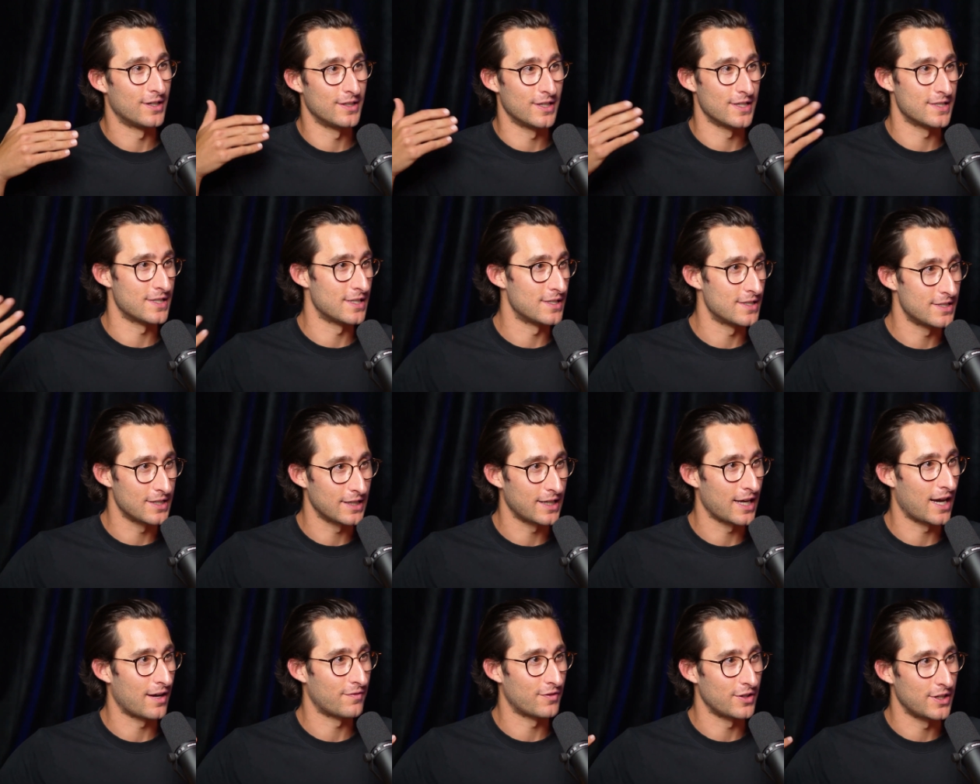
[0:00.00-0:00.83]
Unless it's
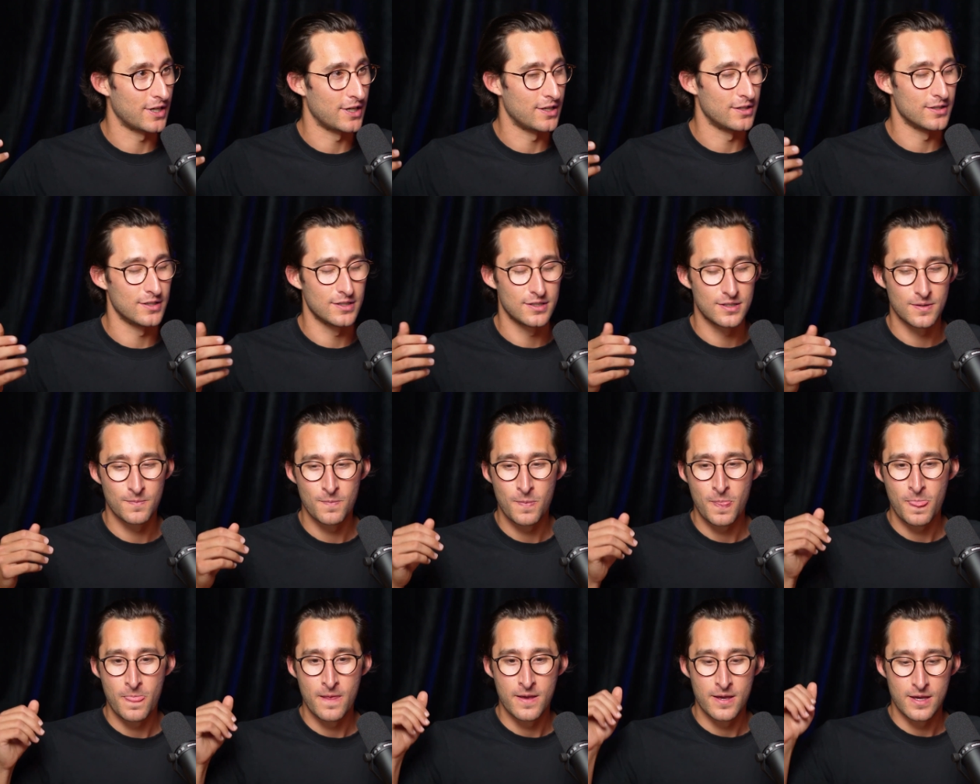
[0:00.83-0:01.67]
decaffeinated,
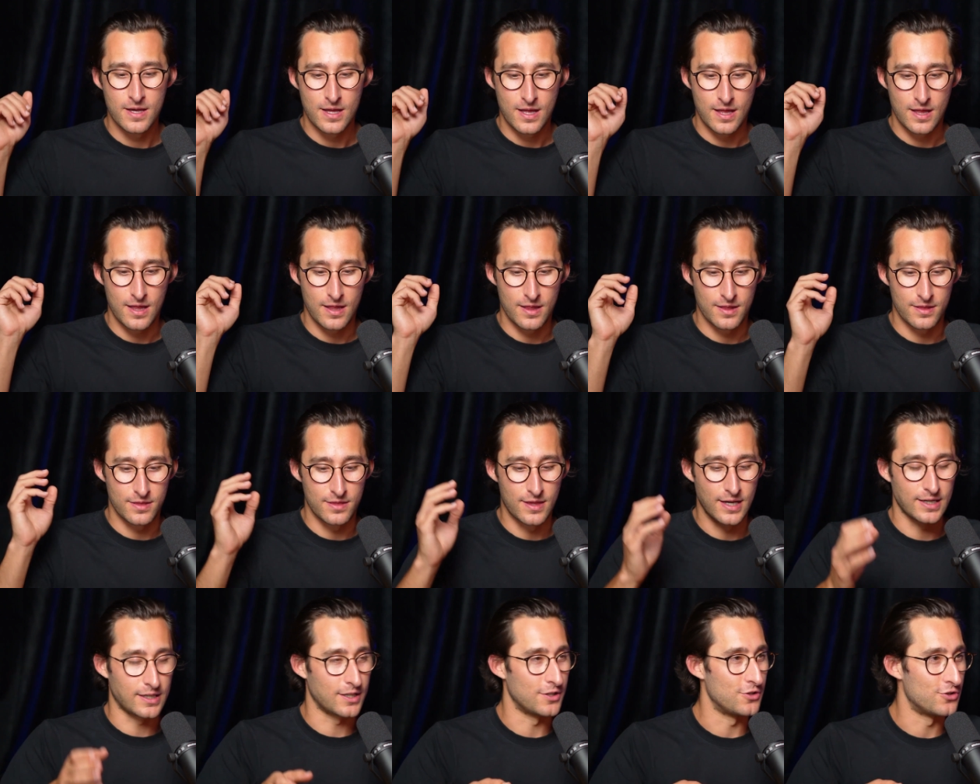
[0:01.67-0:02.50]

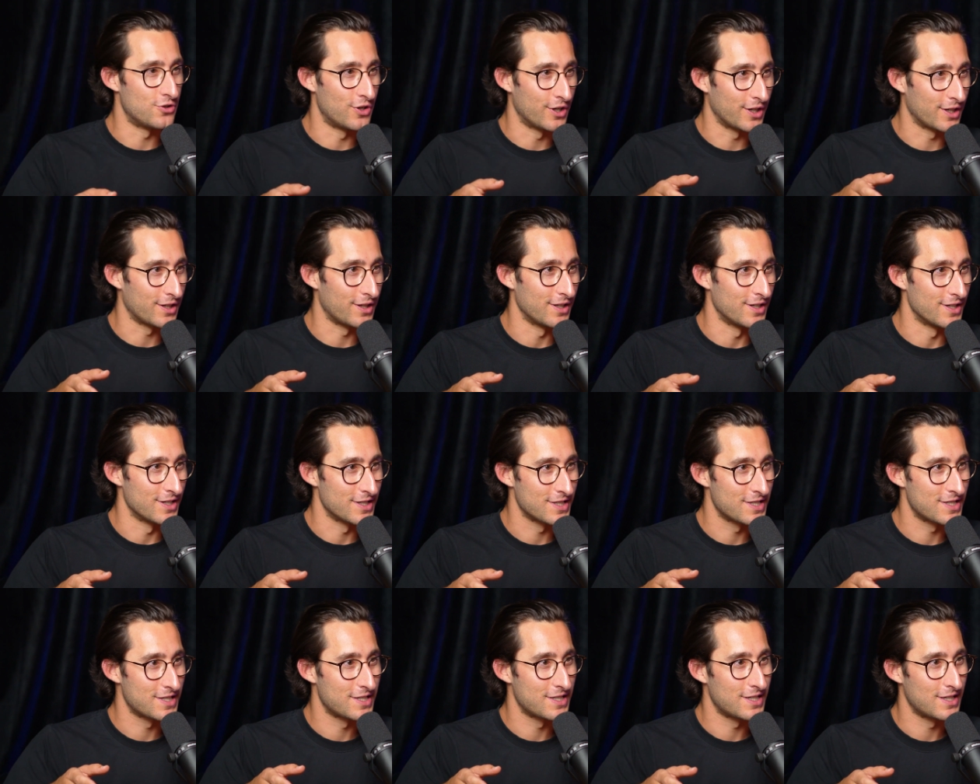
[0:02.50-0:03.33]
they can drink
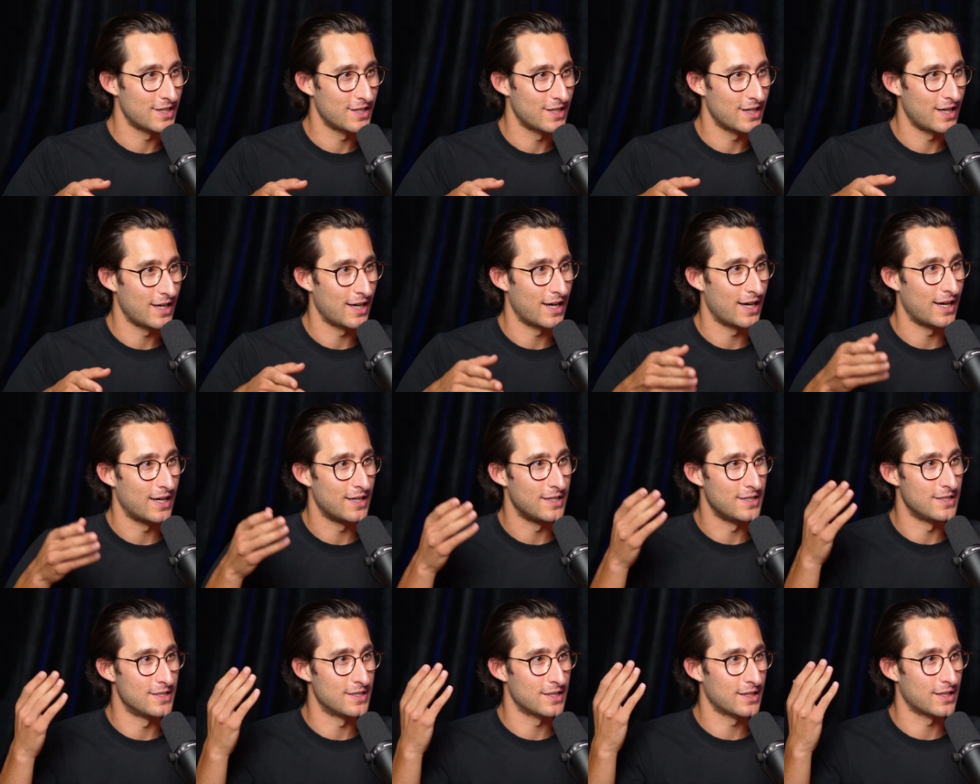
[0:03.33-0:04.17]
this
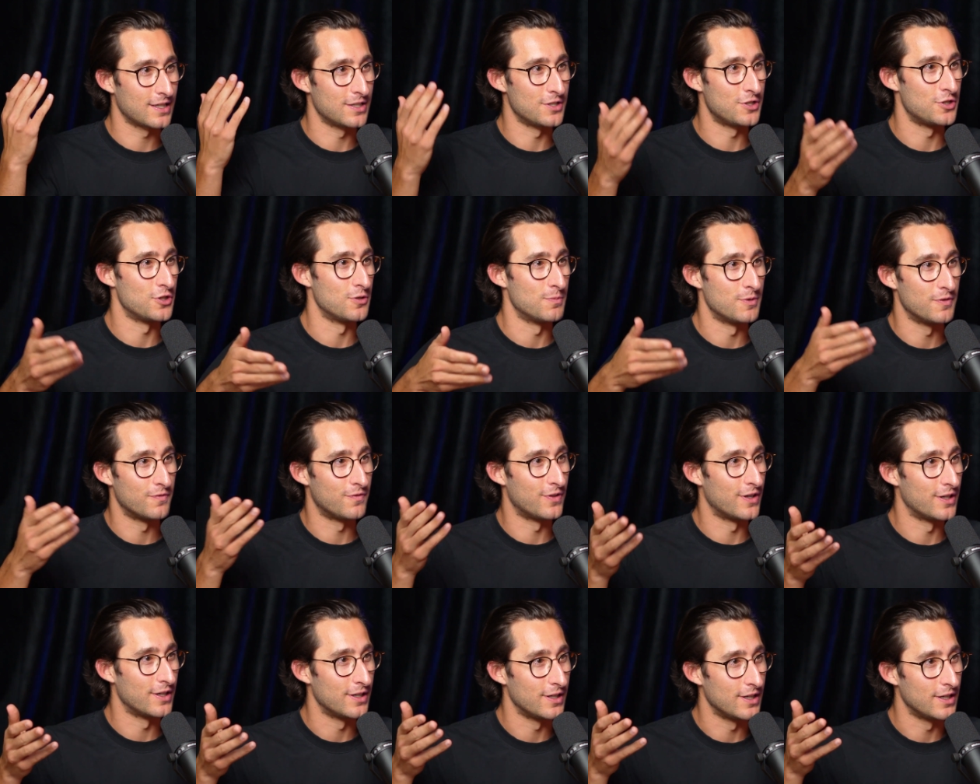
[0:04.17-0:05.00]
and consume
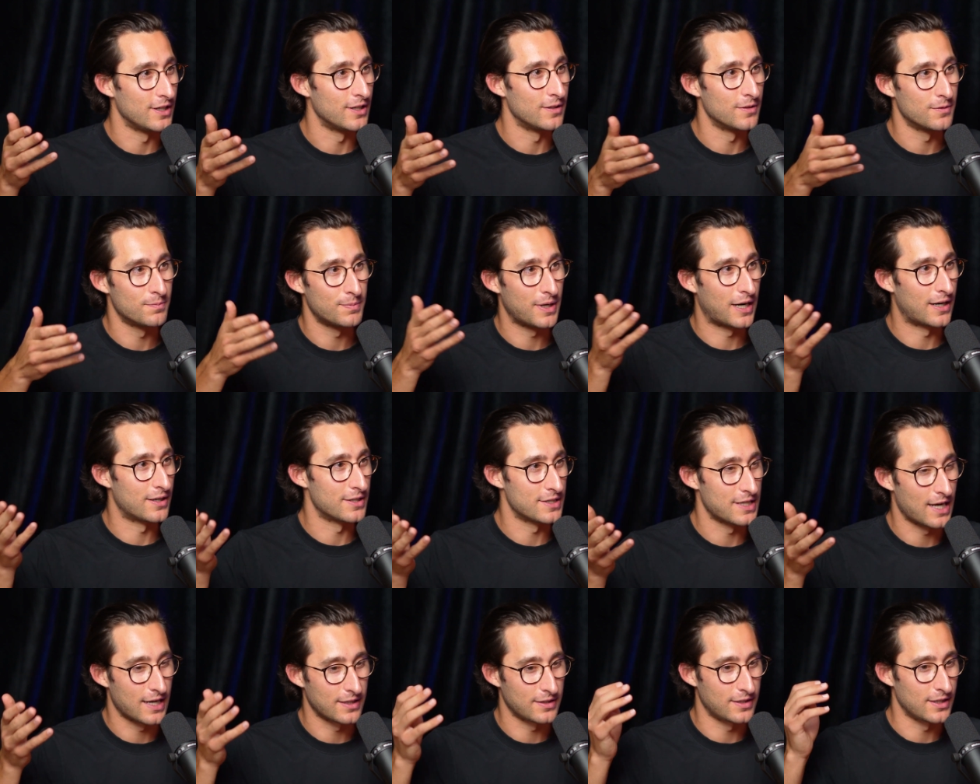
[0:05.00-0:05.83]
infinity
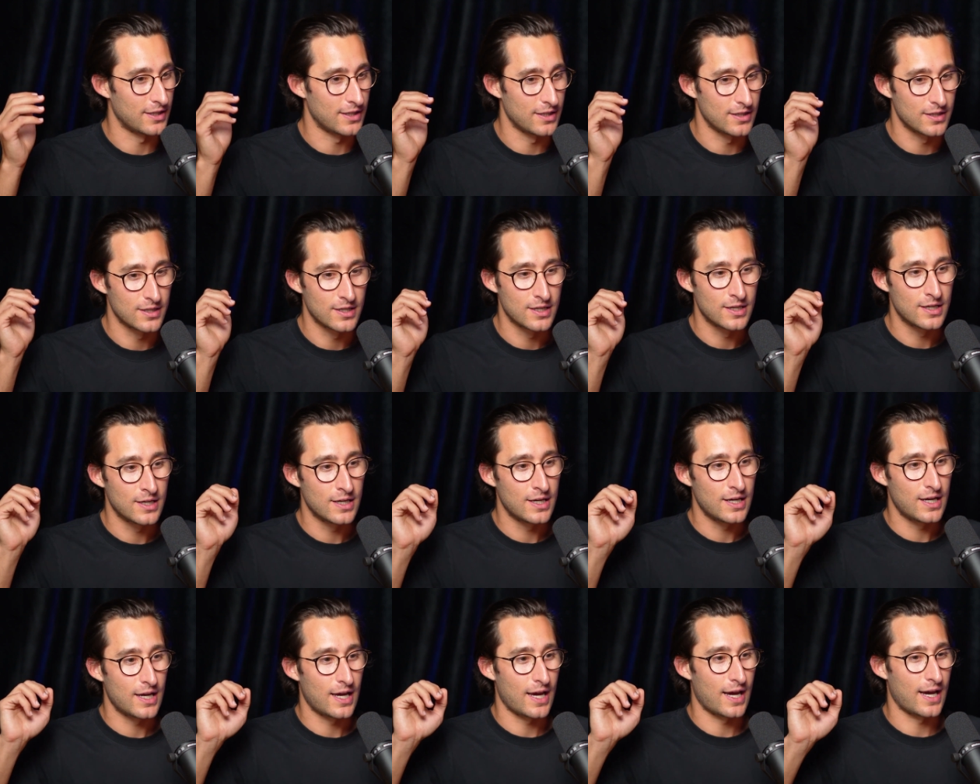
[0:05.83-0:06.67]
paraxanthine
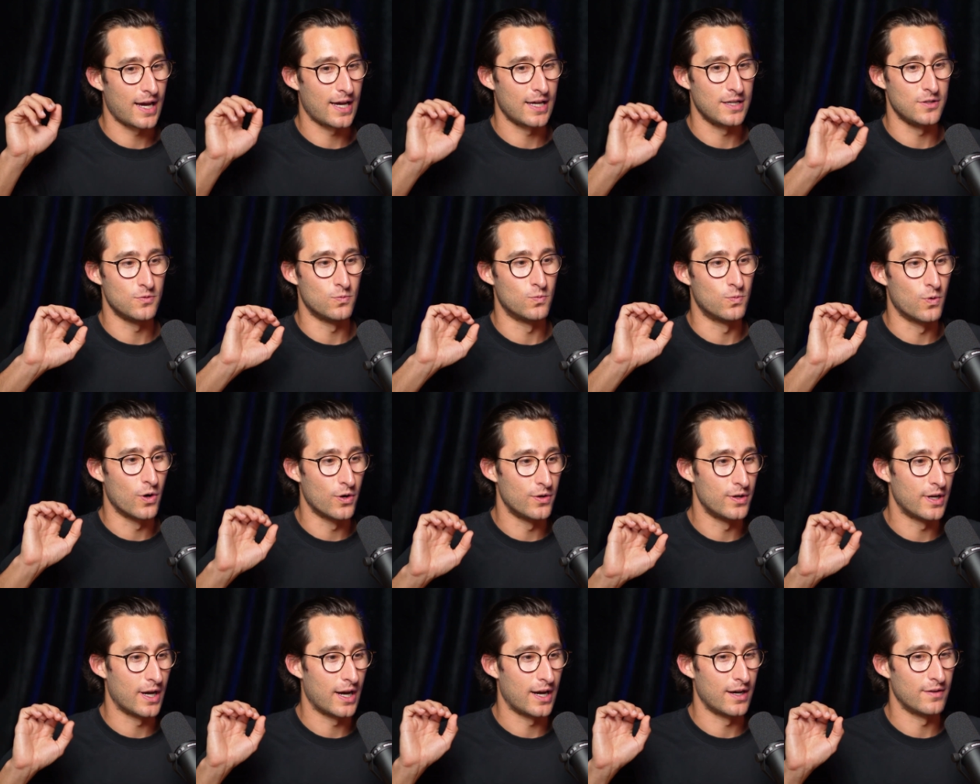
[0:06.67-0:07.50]
and
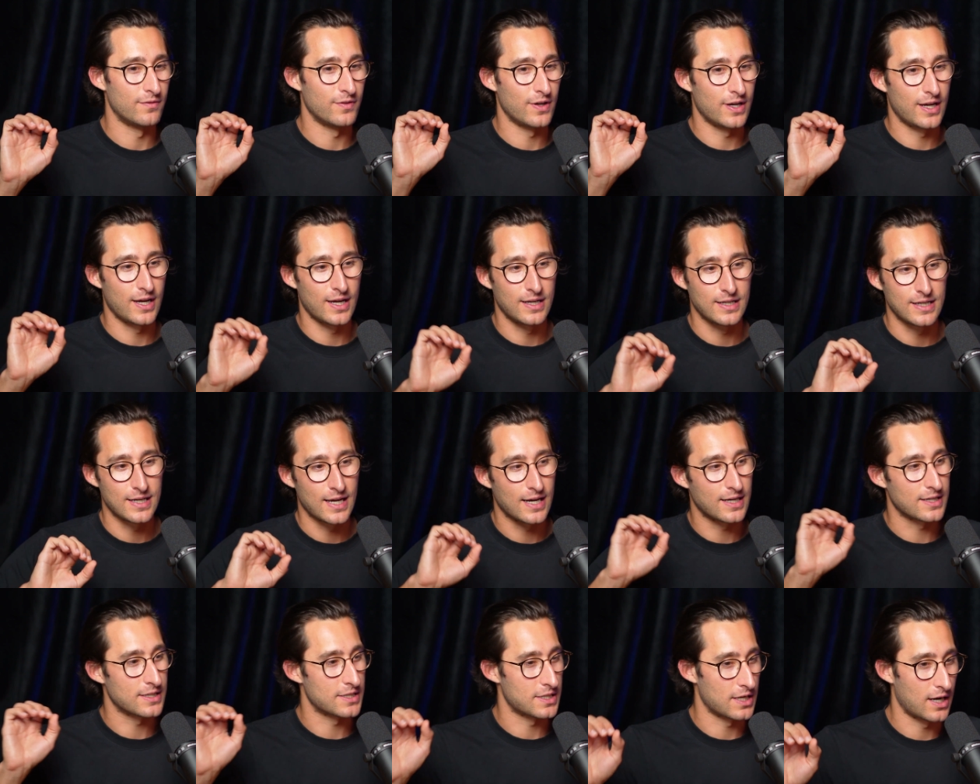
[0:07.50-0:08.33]
won't have any
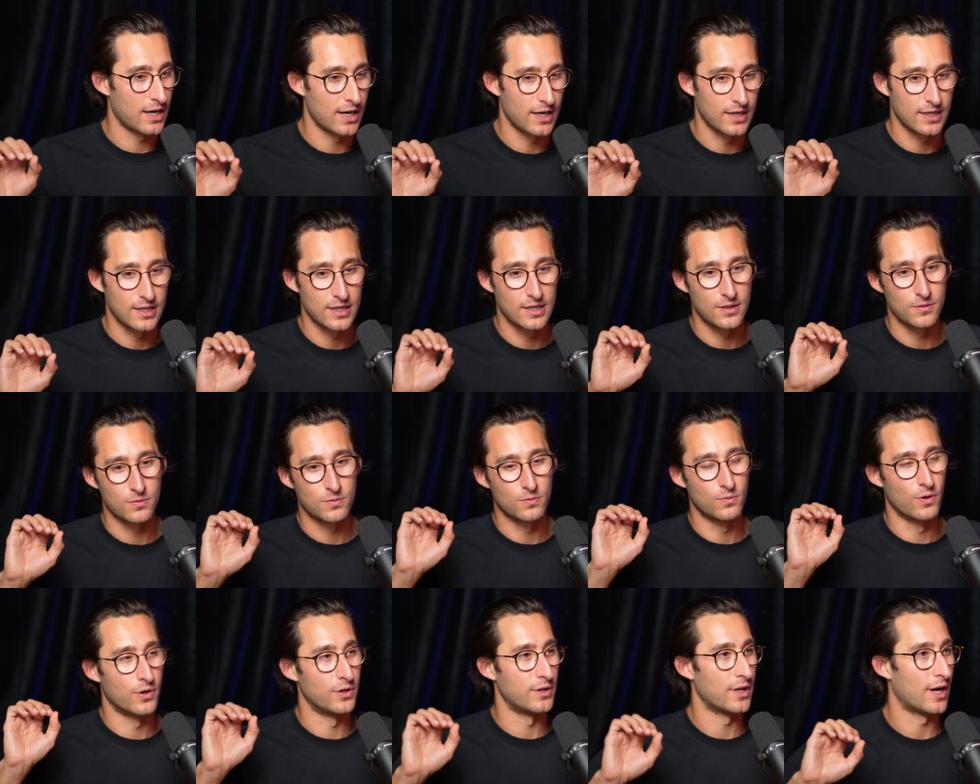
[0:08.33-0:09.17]
anxiety,
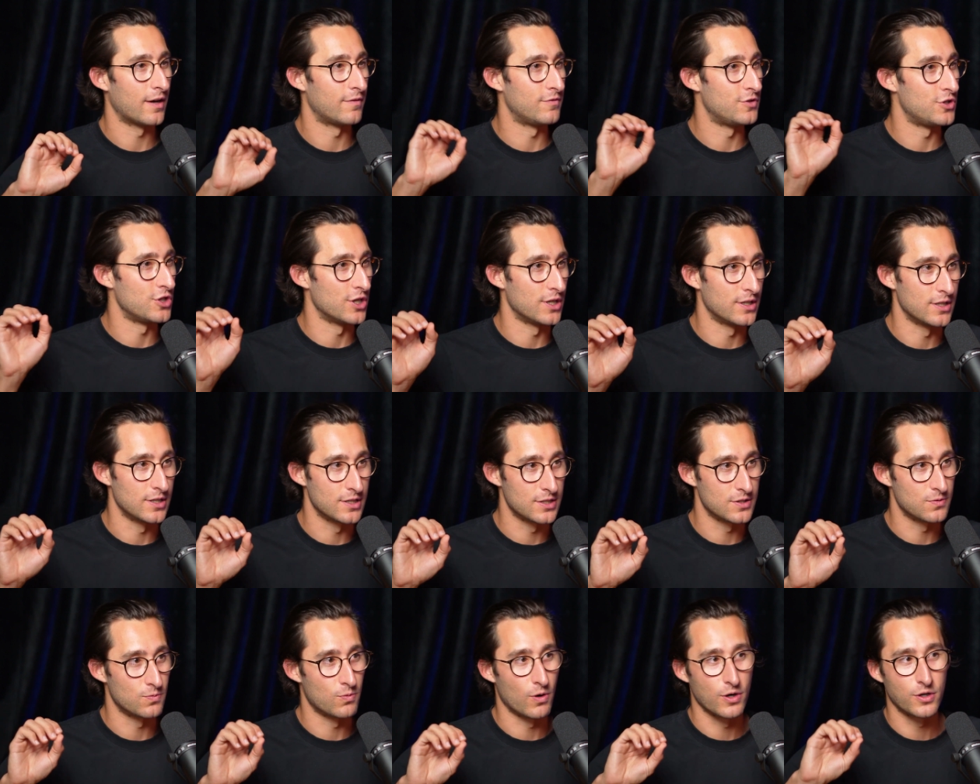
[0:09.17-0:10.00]
won't have
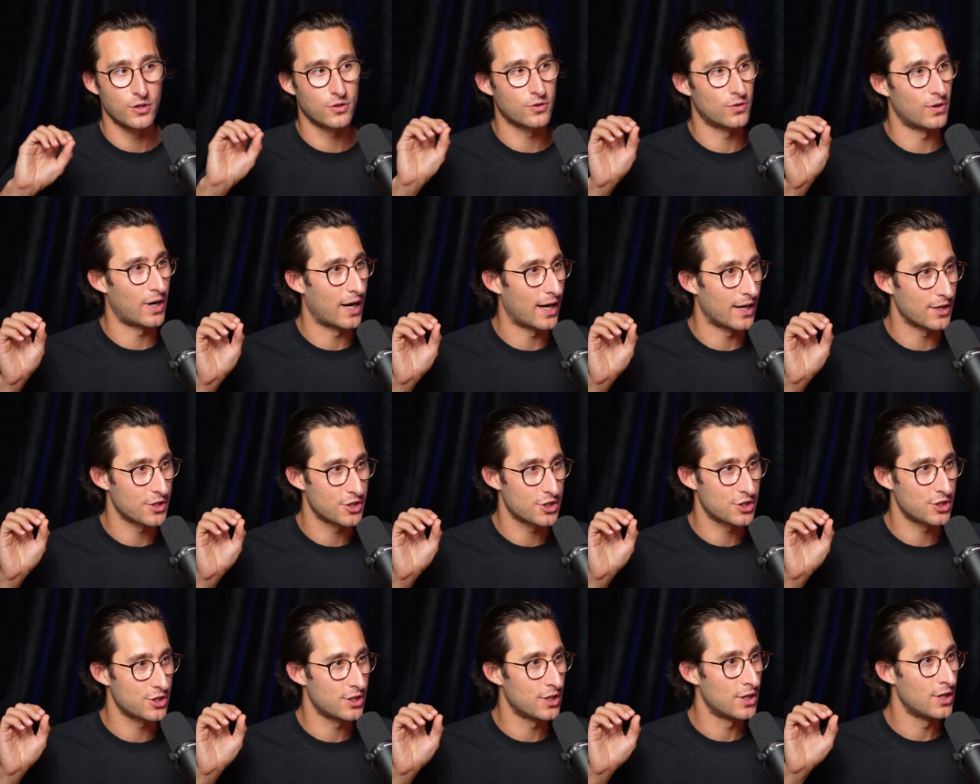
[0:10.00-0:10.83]
jitters, won't
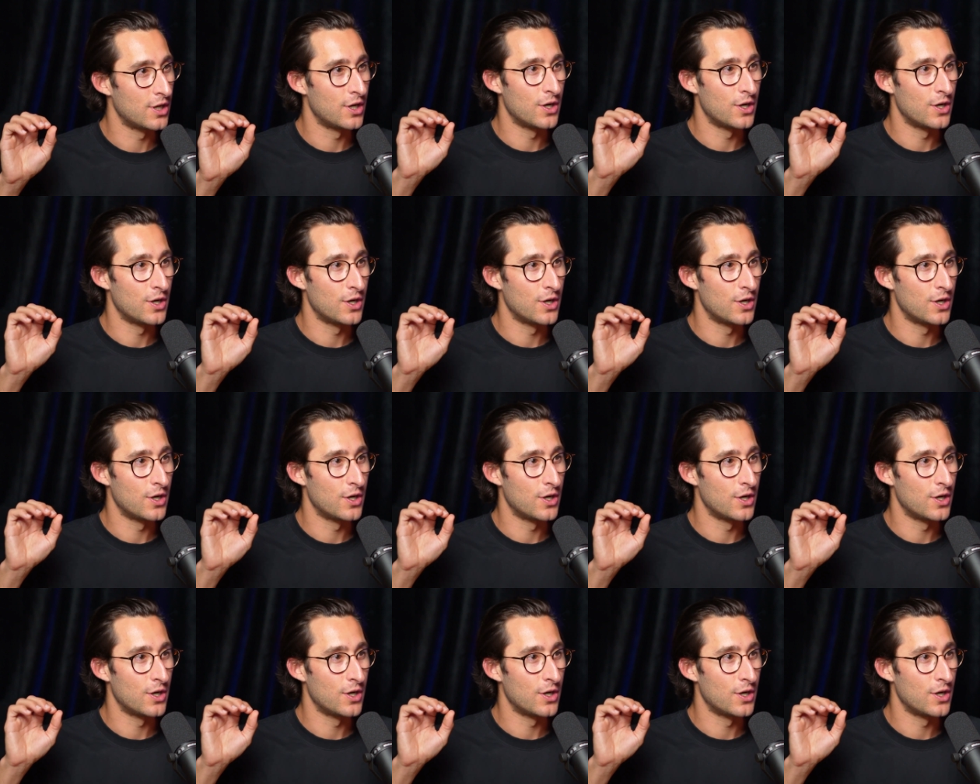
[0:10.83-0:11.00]
crash,